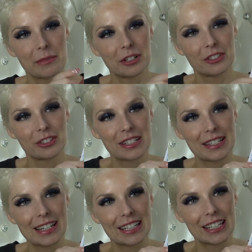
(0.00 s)
milk
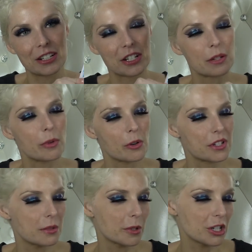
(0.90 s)
looks like that you're
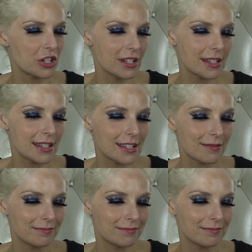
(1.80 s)
supposed to purchase.